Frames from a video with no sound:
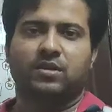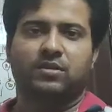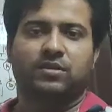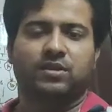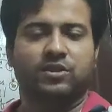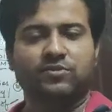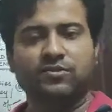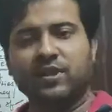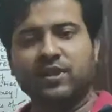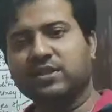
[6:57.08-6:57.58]

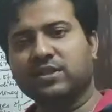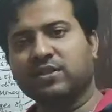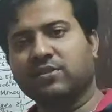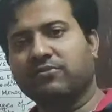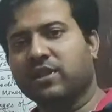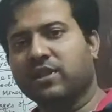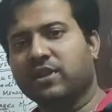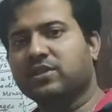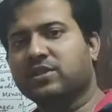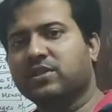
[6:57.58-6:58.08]
this was the
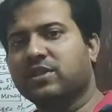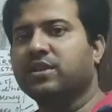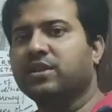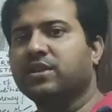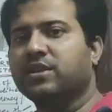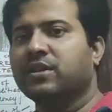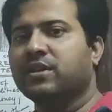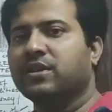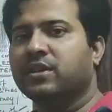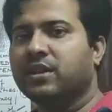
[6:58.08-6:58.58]
first
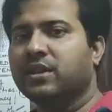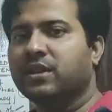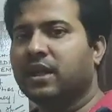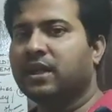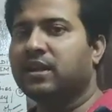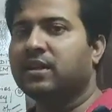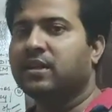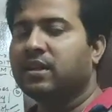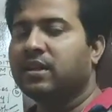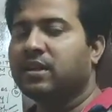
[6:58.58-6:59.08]
thing,
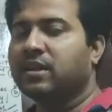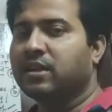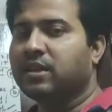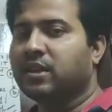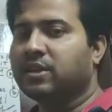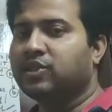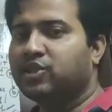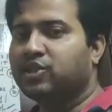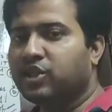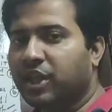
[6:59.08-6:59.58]
that the
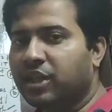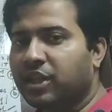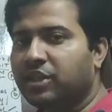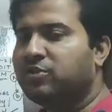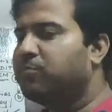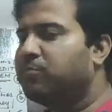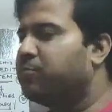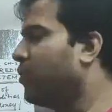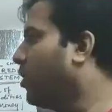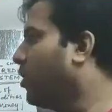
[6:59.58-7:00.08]
change